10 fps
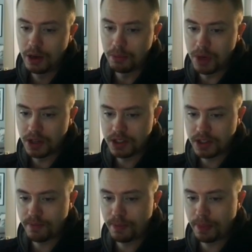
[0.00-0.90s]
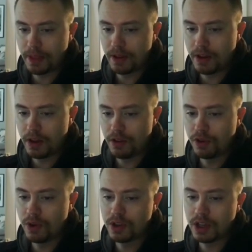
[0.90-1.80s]
but if you
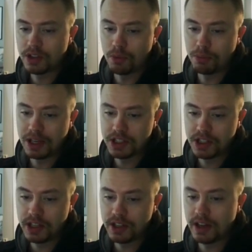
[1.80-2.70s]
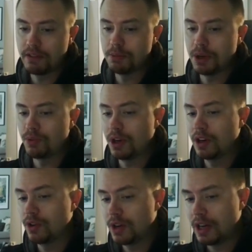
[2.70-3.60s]
look at Complexity, they have been really
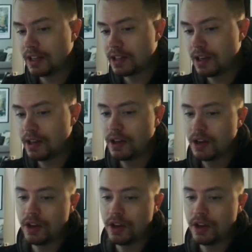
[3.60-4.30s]
good lately.